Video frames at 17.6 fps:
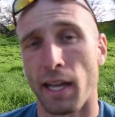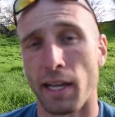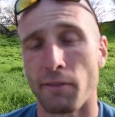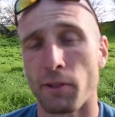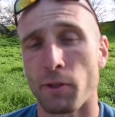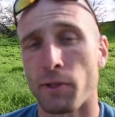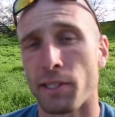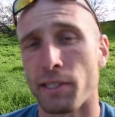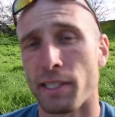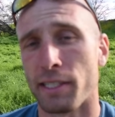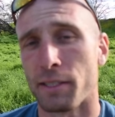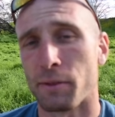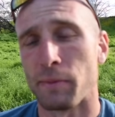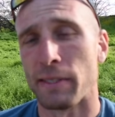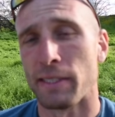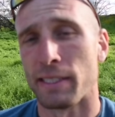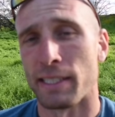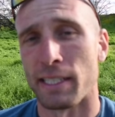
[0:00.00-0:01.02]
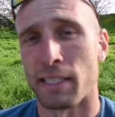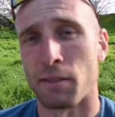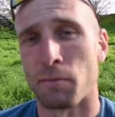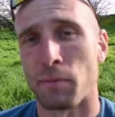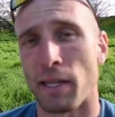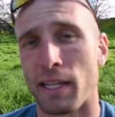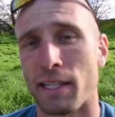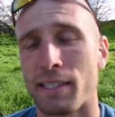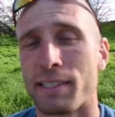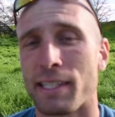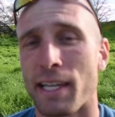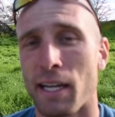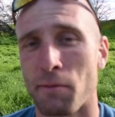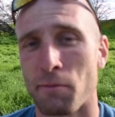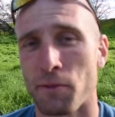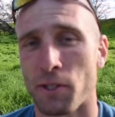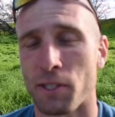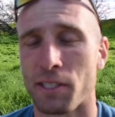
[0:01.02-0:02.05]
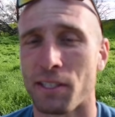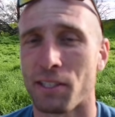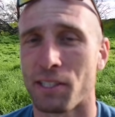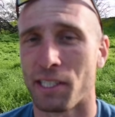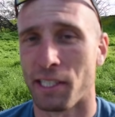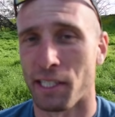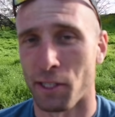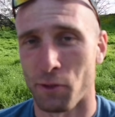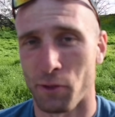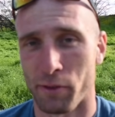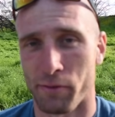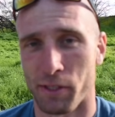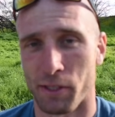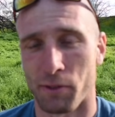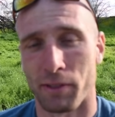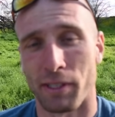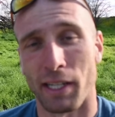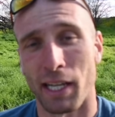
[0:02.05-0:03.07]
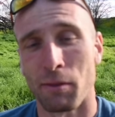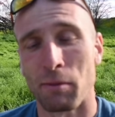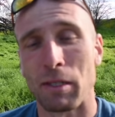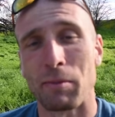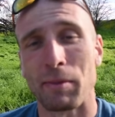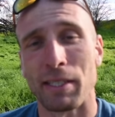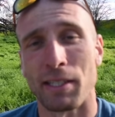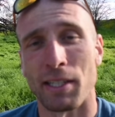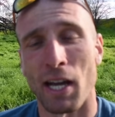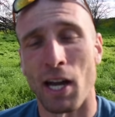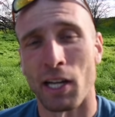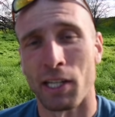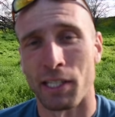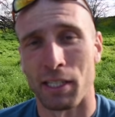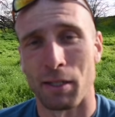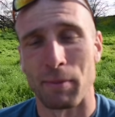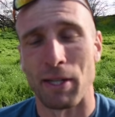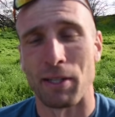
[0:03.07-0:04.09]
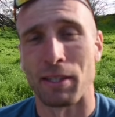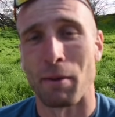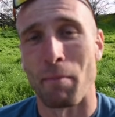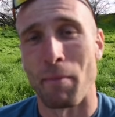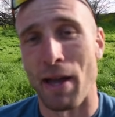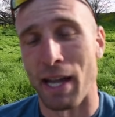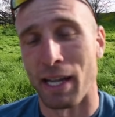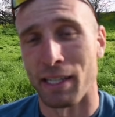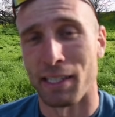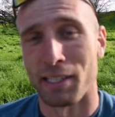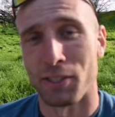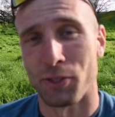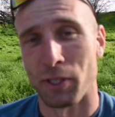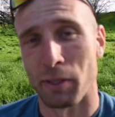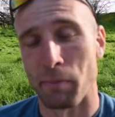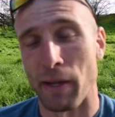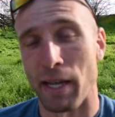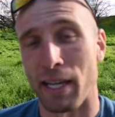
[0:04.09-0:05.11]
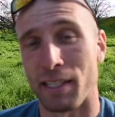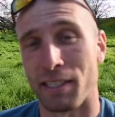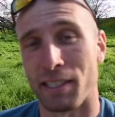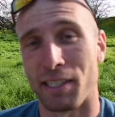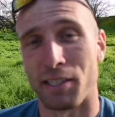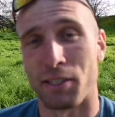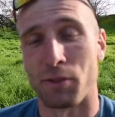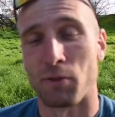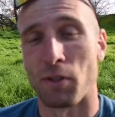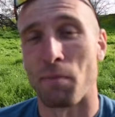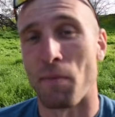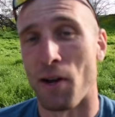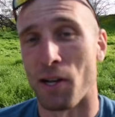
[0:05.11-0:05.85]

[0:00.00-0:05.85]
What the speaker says: Hey everyone, it's me, Tim, and it's time for another gear review. Today I'm going to be talking about the Backcountry Panniers from